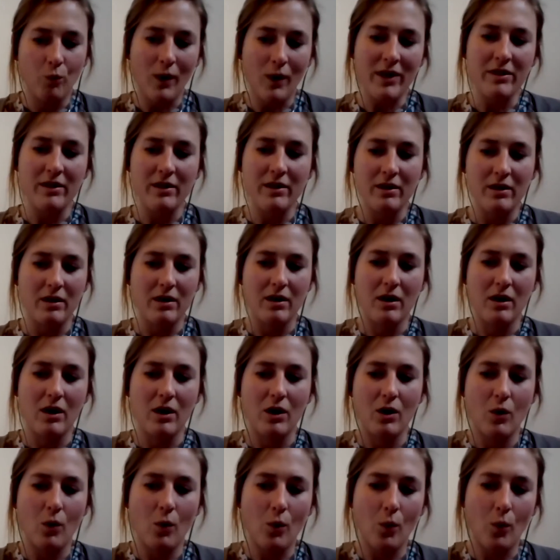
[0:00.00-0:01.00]
Whether
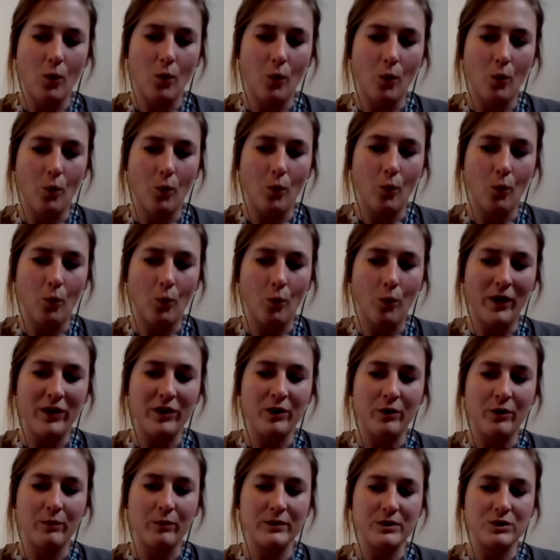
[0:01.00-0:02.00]

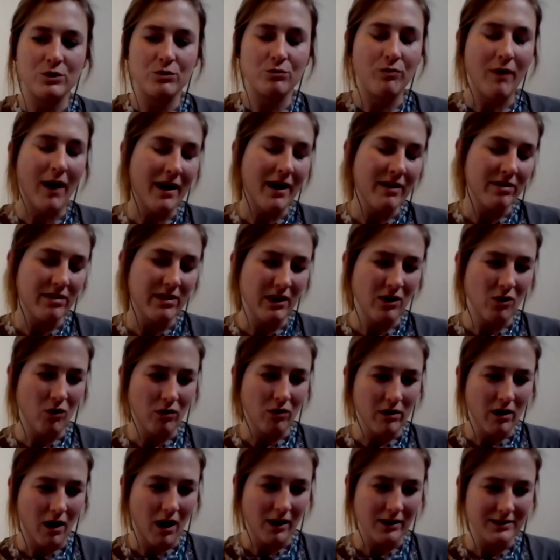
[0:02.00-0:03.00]
it was the right thing
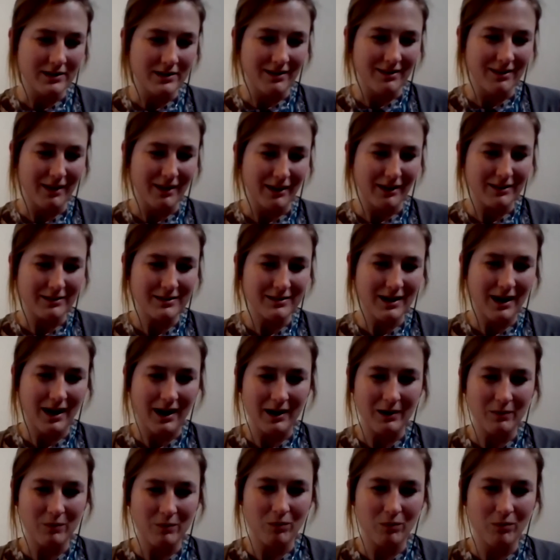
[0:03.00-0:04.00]
or not, I think
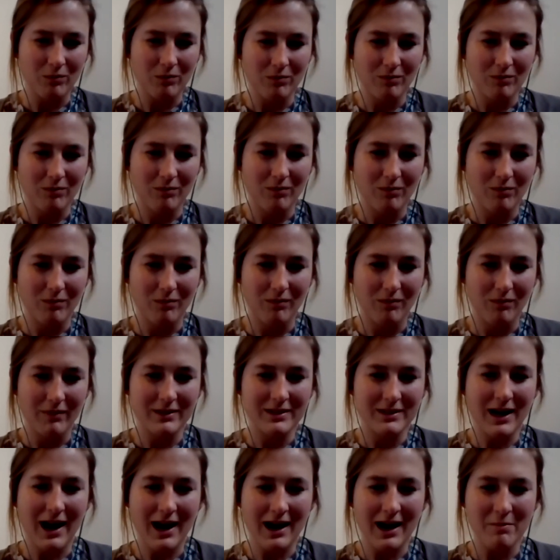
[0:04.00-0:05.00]
time
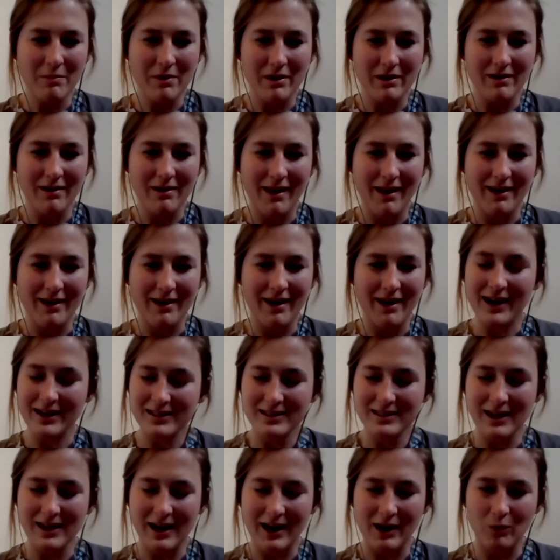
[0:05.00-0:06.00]
and
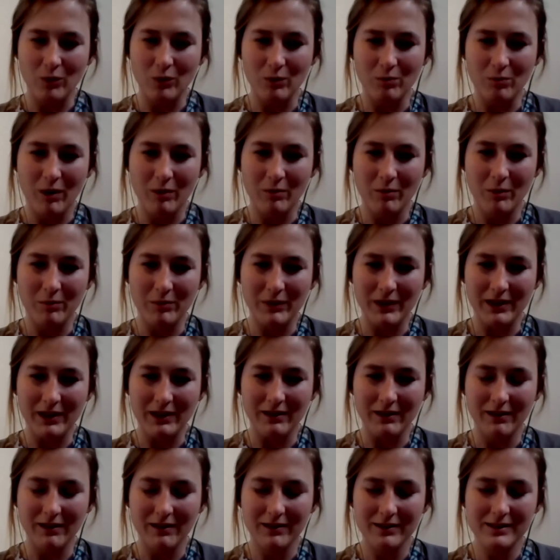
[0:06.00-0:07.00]
hindsight will
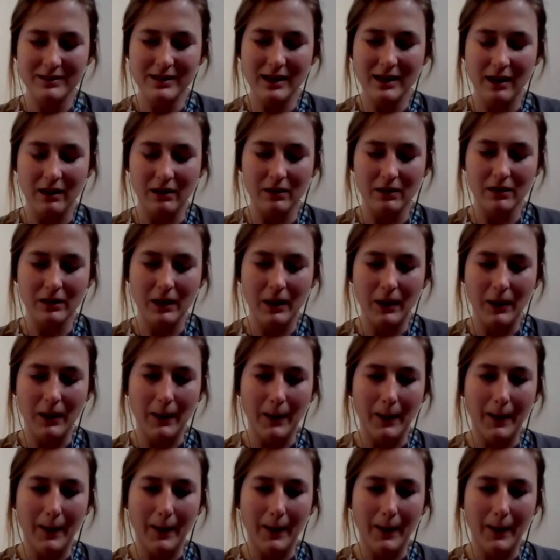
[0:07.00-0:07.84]
probably tell.